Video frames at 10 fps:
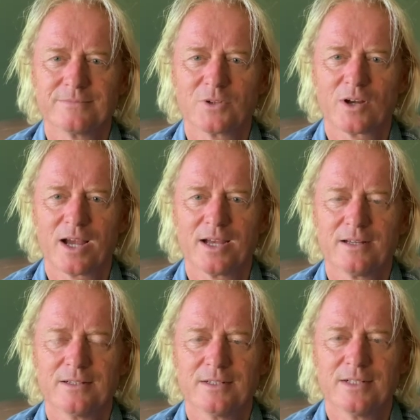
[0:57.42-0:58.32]
Okay.
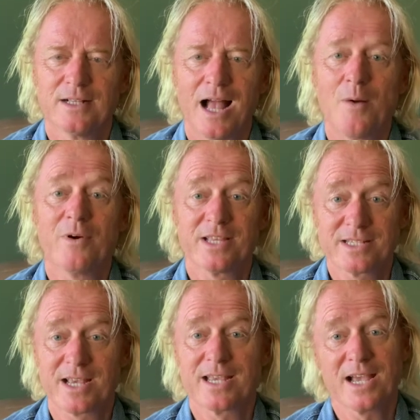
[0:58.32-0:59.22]
And when they
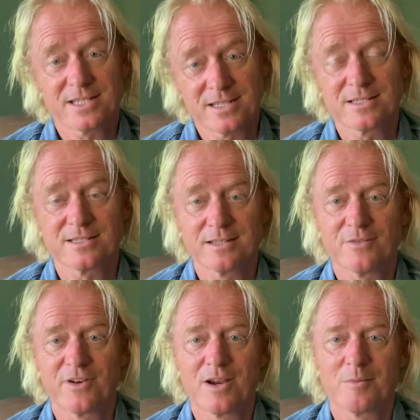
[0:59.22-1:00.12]
say yes, because
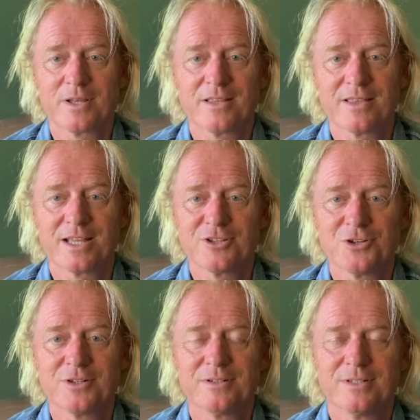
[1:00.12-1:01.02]
invariably they
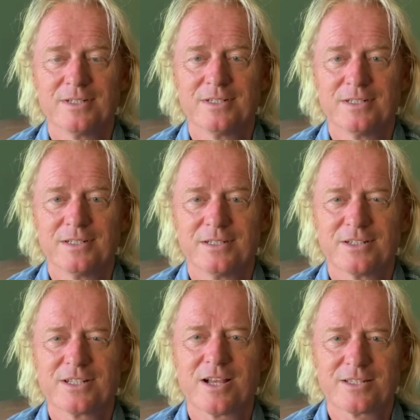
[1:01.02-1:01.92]
do,
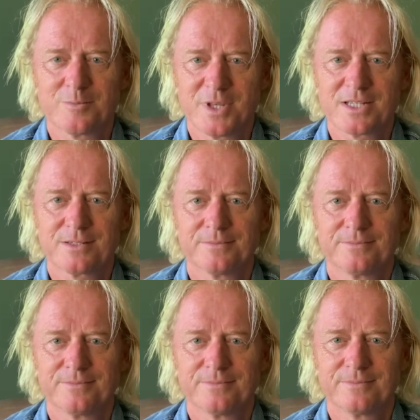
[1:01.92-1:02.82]
just ask them this.
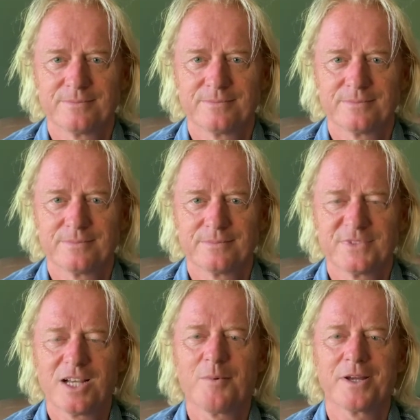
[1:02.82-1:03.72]

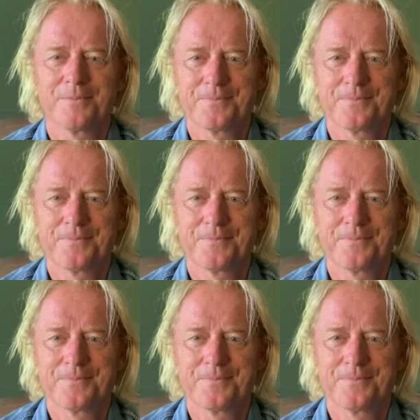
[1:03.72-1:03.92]
Tell me,